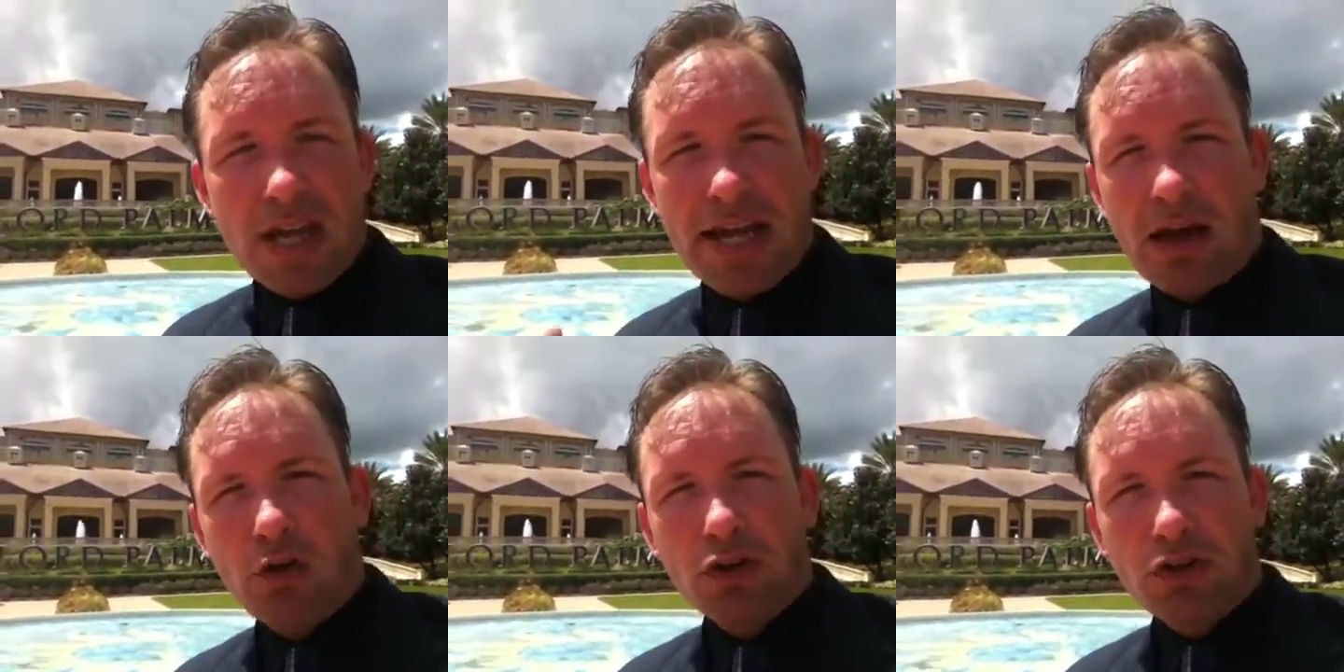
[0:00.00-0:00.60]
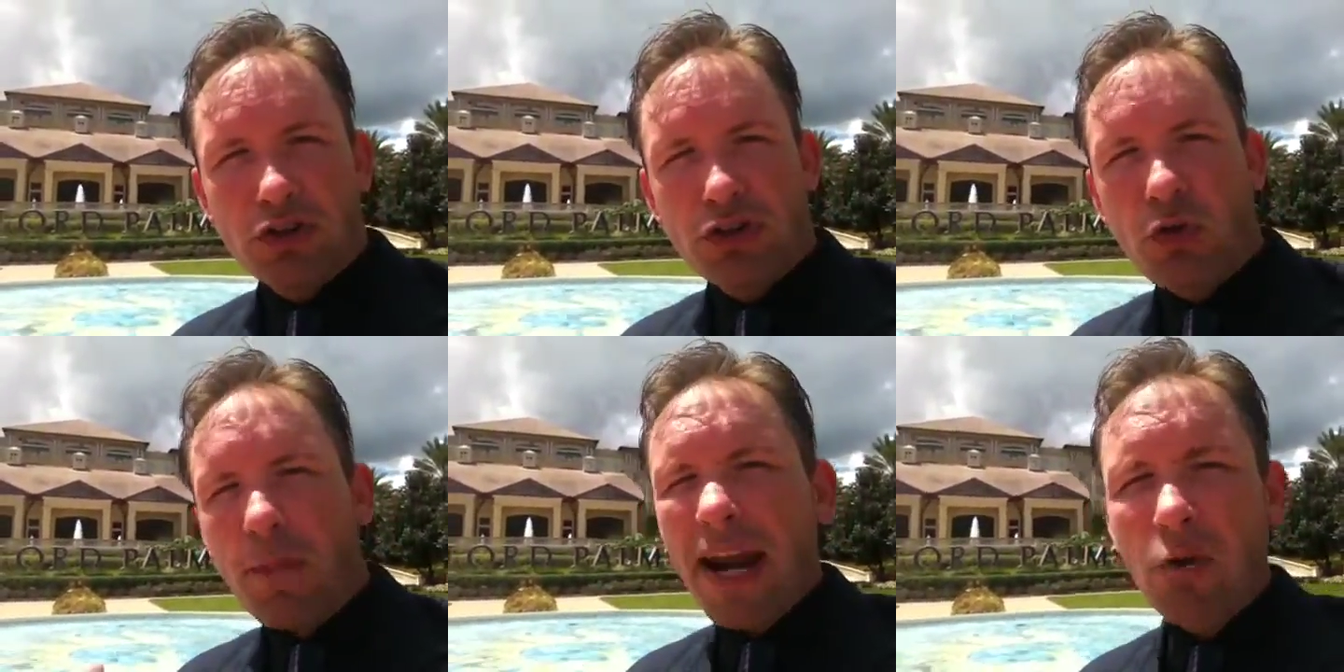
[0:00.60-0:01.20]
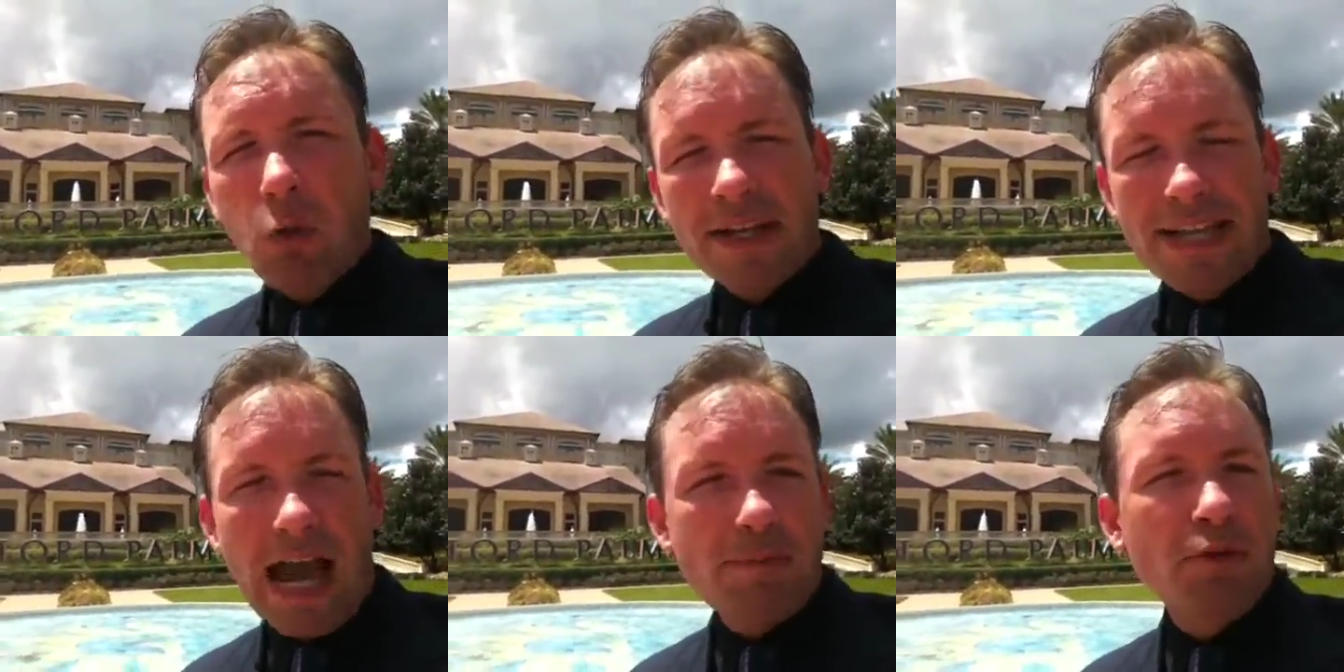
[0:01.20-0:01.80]
Now, no matter what
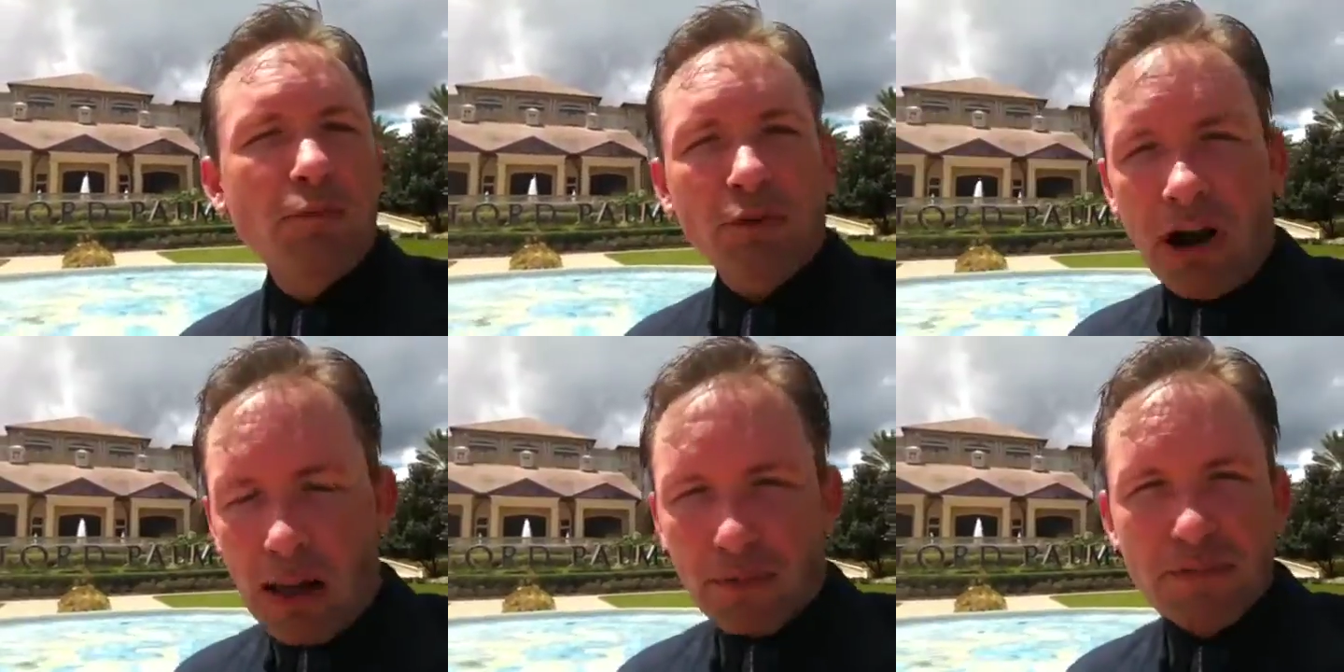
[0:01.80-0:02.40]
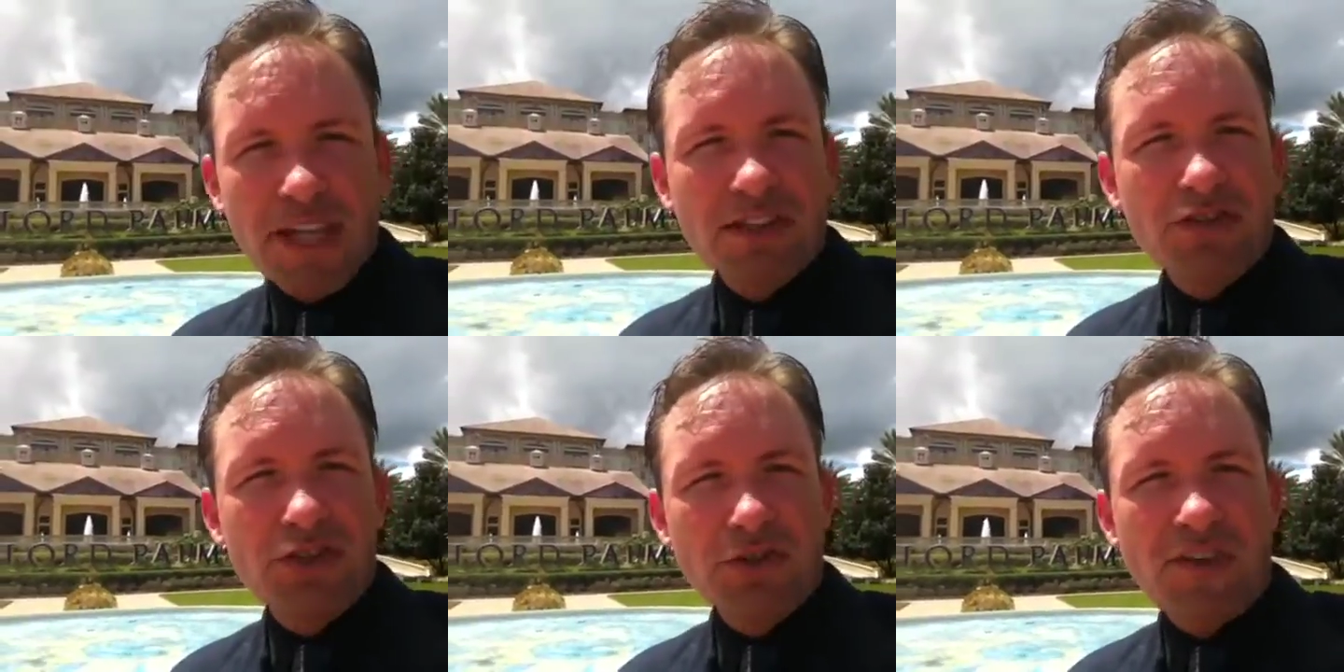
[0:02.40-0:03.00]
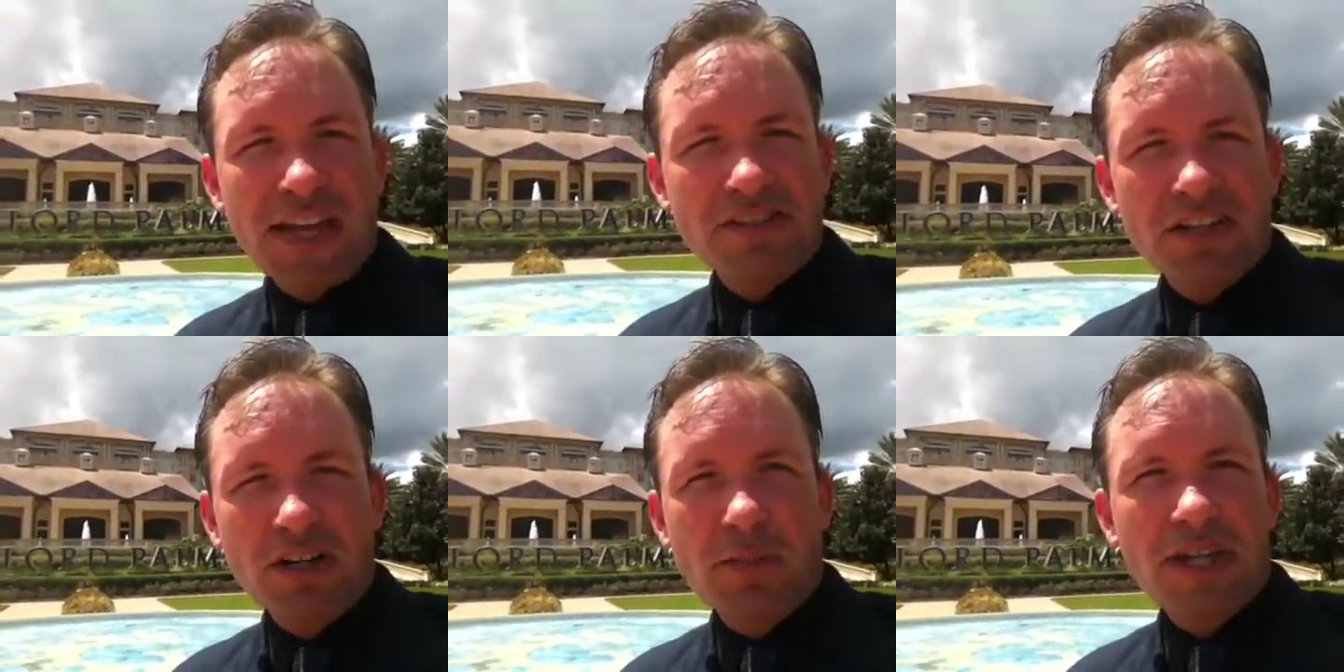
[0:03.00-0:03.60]
type of problems that you do face
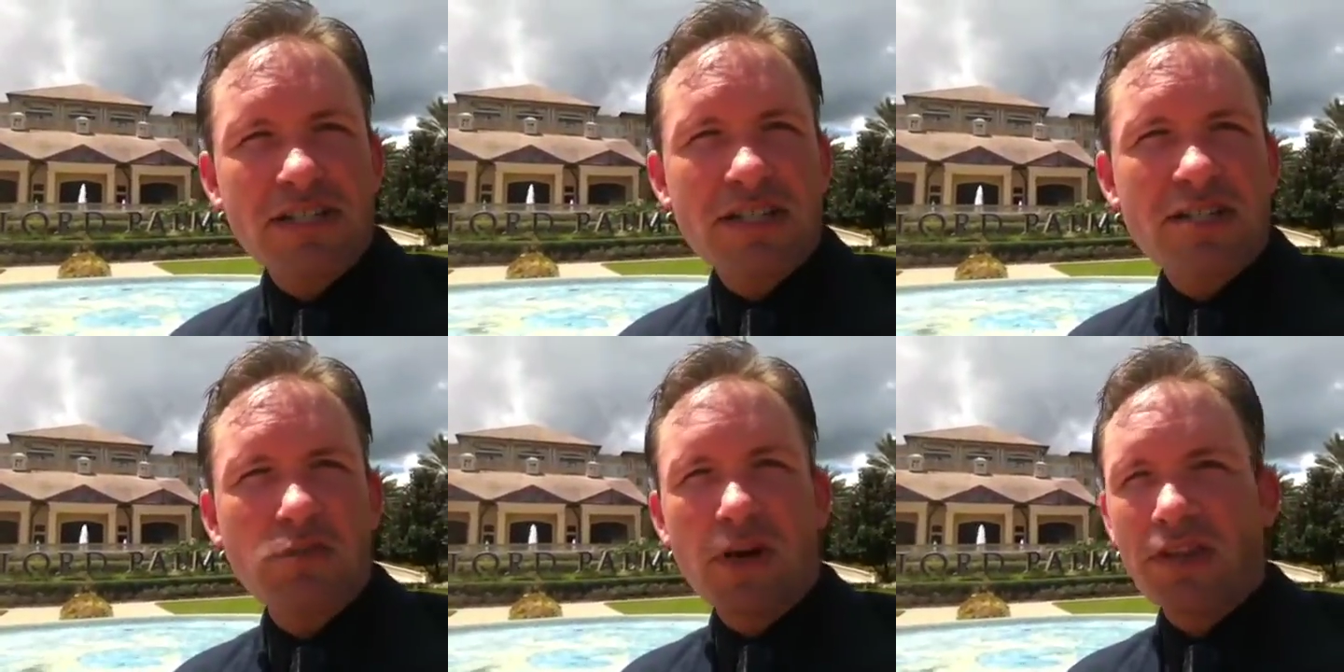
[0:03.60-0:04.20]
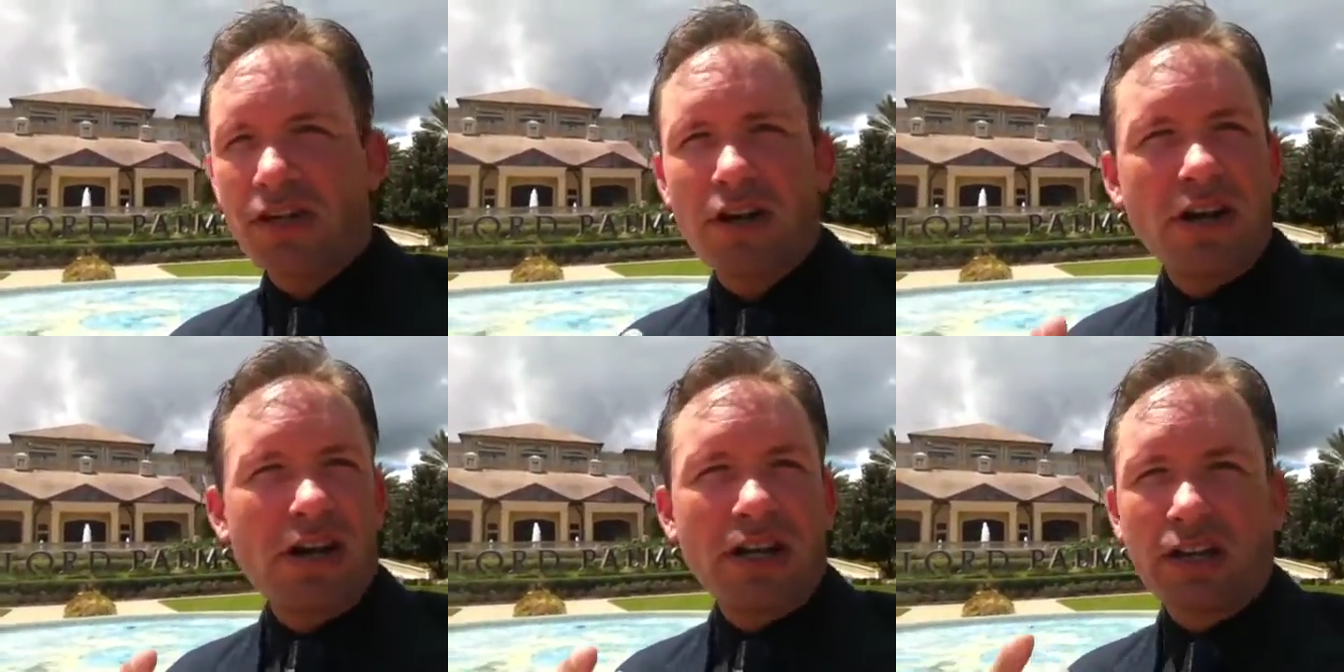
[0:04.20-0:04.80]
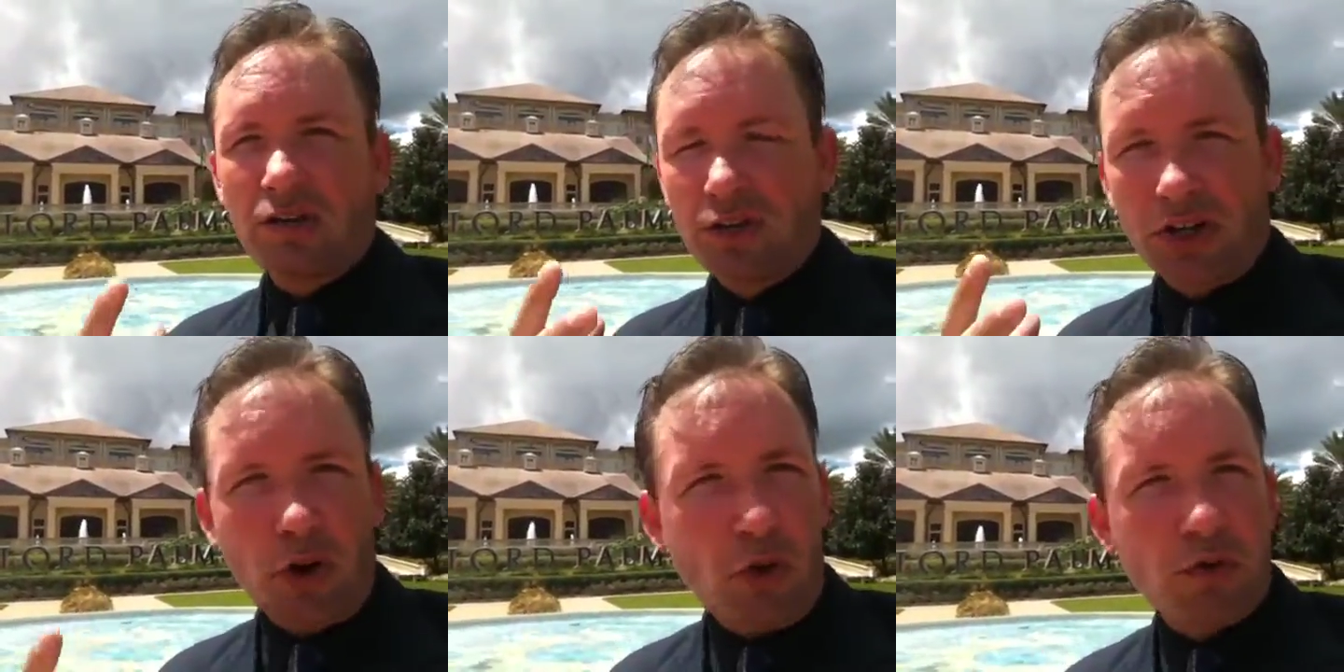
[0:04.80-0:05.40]
in your business, whether you know
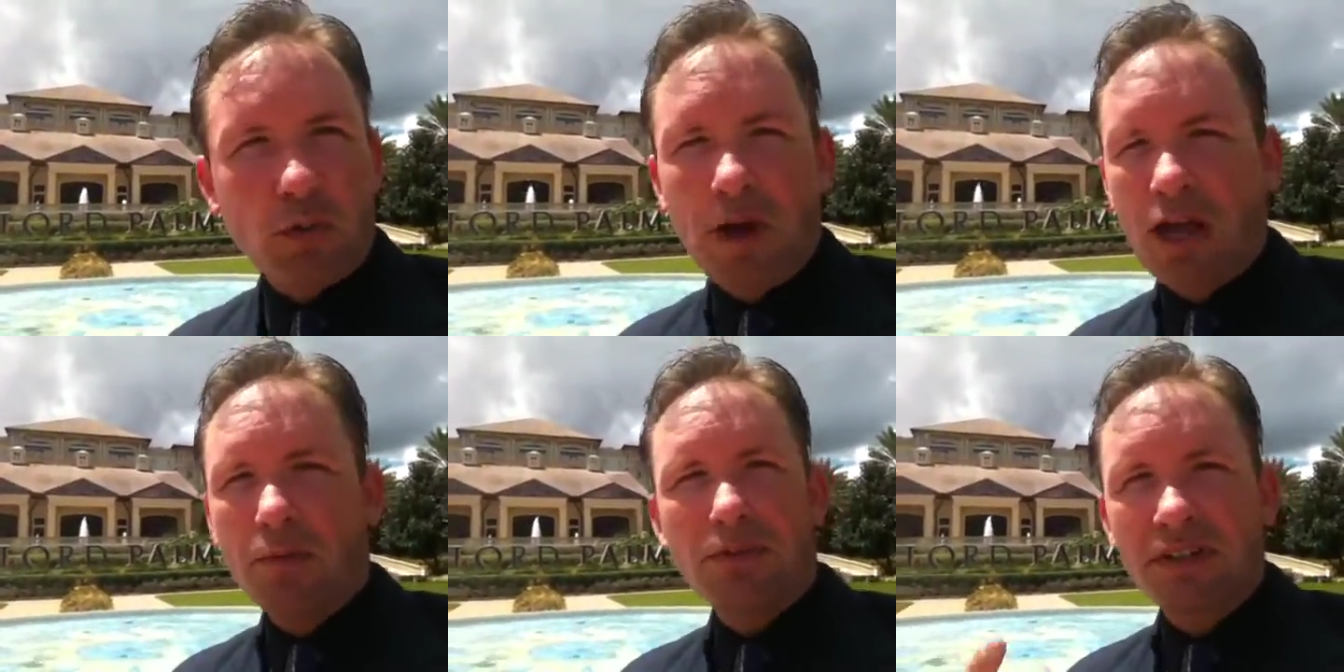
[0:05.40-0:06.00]
you're overwhelmed,